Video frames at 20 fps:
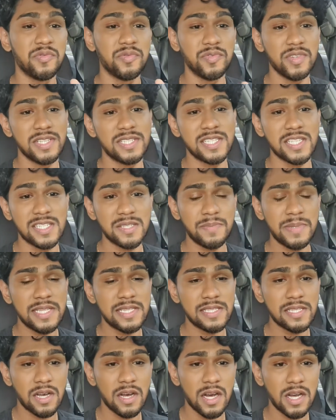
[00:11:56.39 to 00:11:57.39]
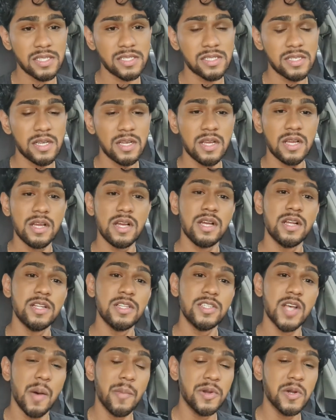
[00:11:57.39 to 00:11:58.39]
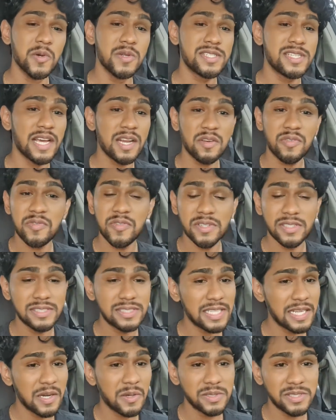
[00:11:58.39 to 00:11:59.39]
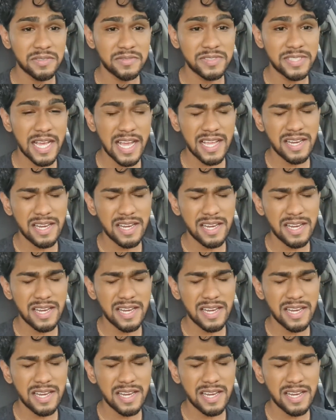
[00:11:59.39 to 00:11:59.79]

versus Pizza Hut. Domino's get a full 10 out of